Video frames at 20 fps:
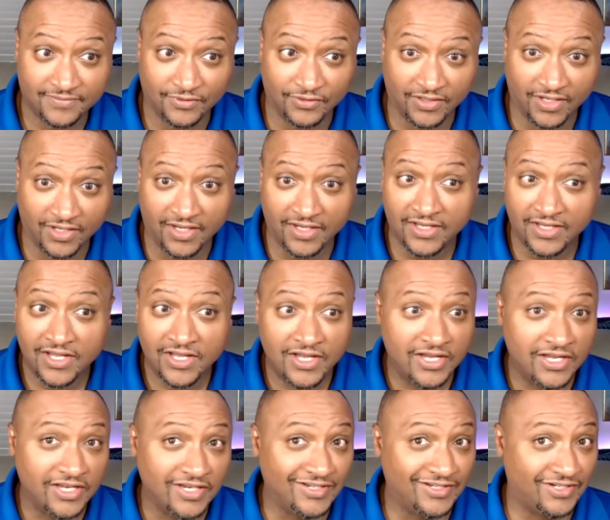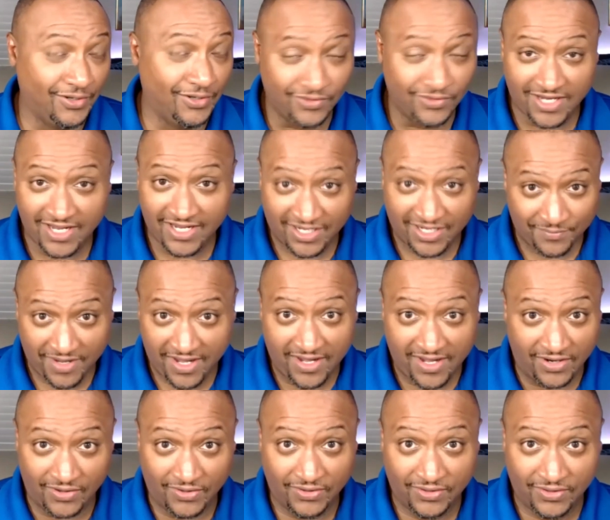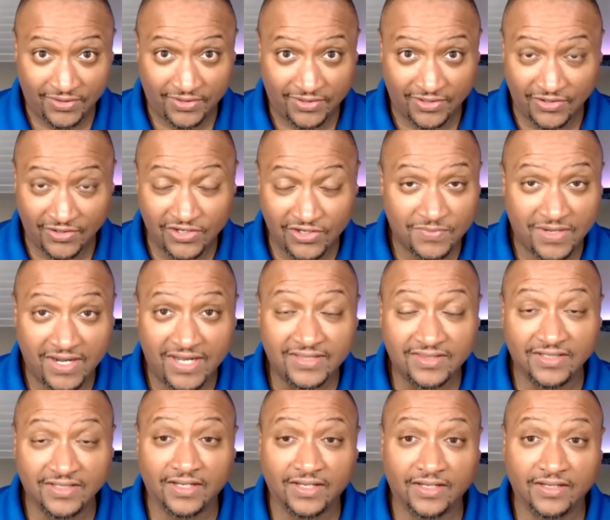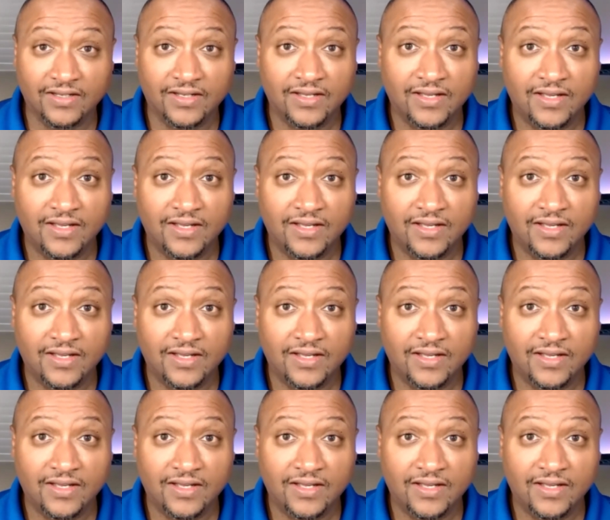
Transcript: Okay. Don't take them out. Here's my thing.